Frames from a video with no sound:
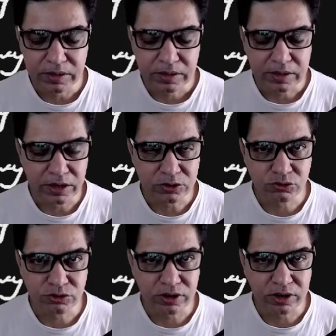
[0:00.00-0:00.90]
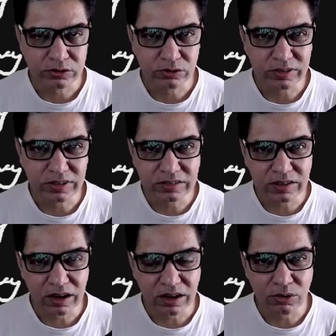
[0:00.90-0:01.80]
gastroenteritis. So these
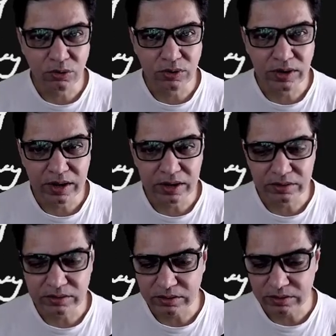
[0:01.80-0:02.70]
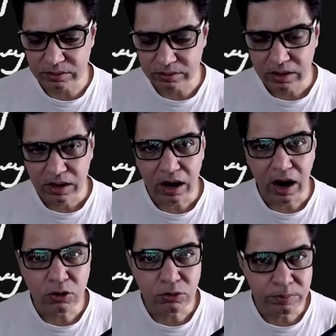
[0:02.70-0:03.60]
are known as
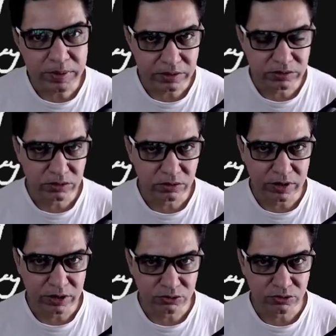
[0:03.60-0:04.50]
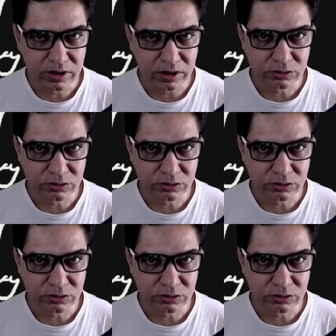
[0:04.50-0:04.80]
outbreaks of gastroenteritis.